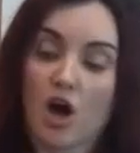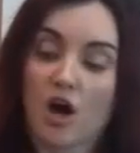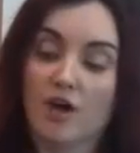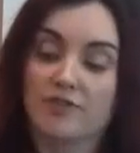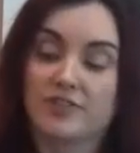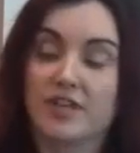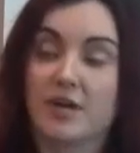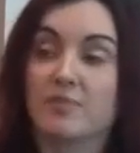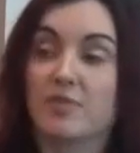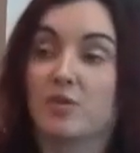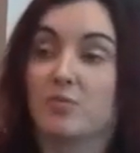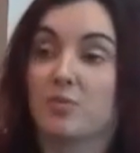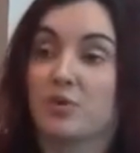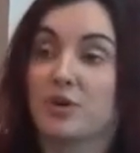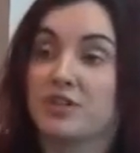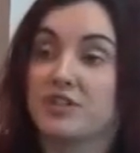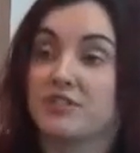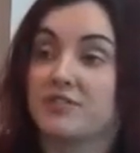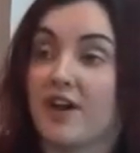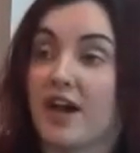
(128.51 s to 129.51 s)
of some of the
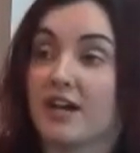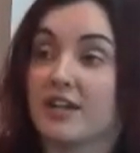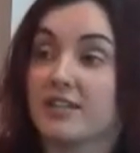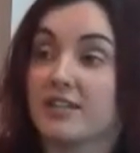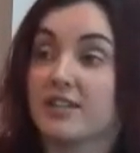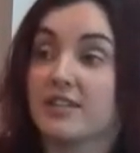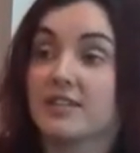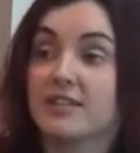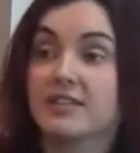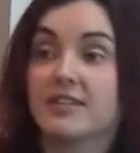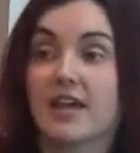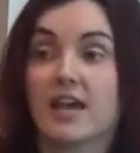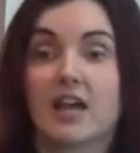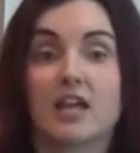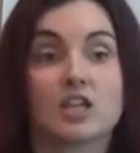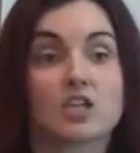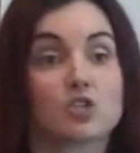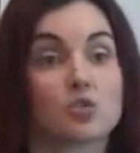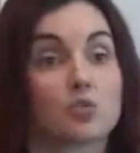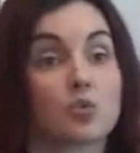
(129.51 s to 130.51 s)
points of access
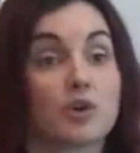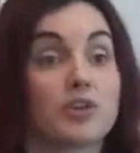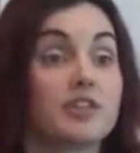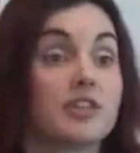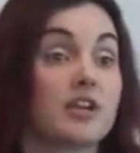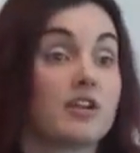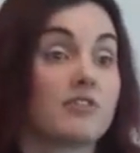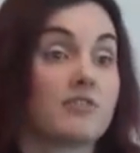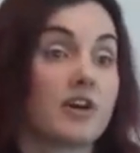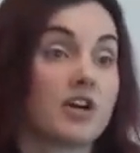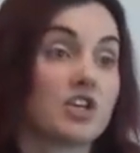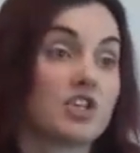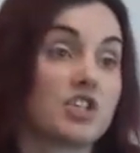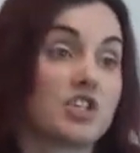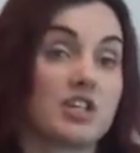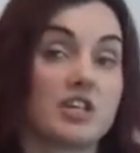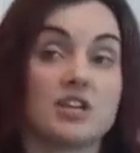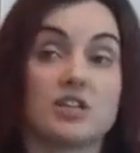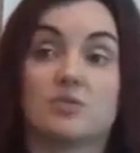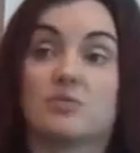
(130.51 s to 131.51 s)
and what their
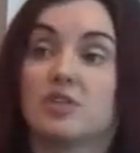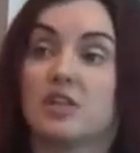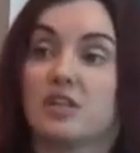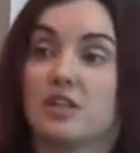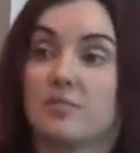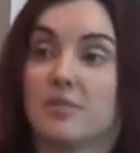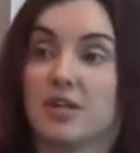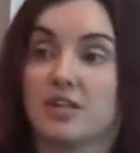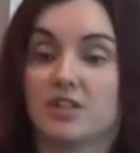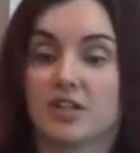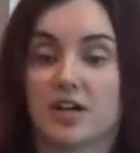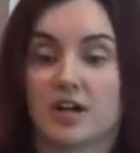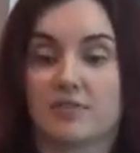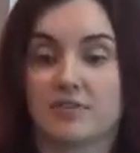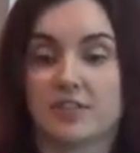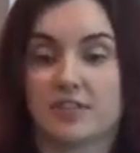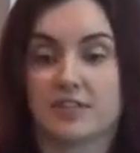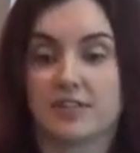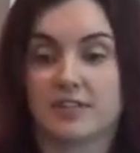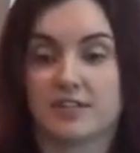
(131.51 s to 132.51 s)
function is within the mental
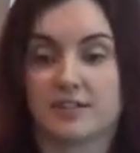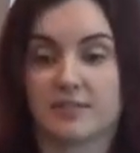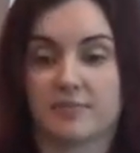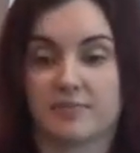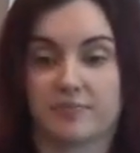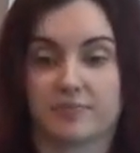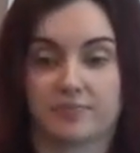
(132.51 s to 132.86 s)
health system.